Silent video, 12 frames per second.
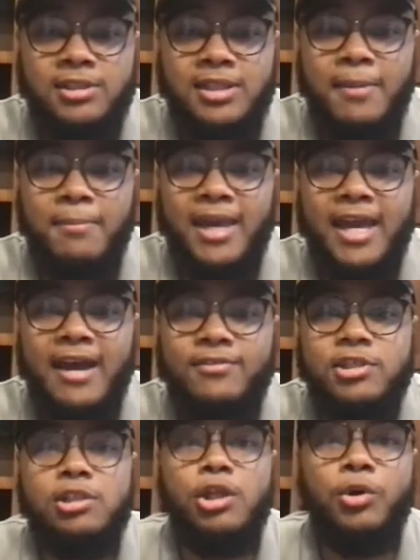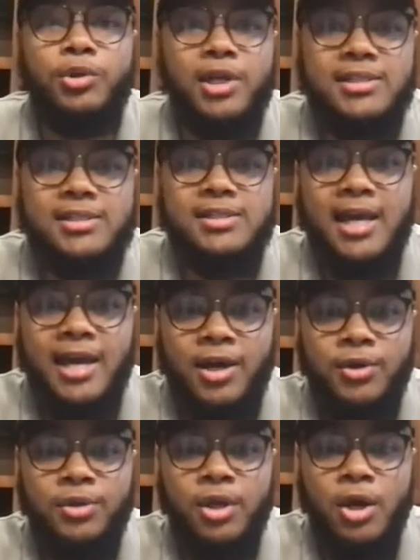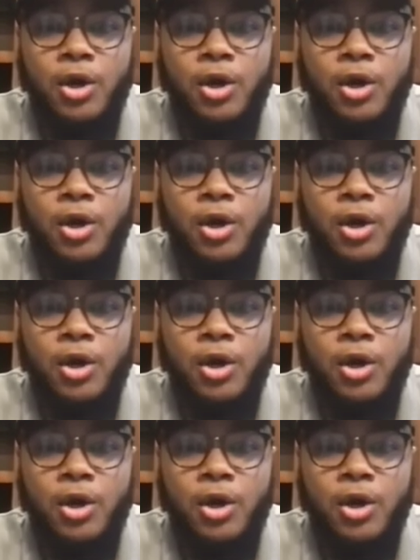that may have slowed us down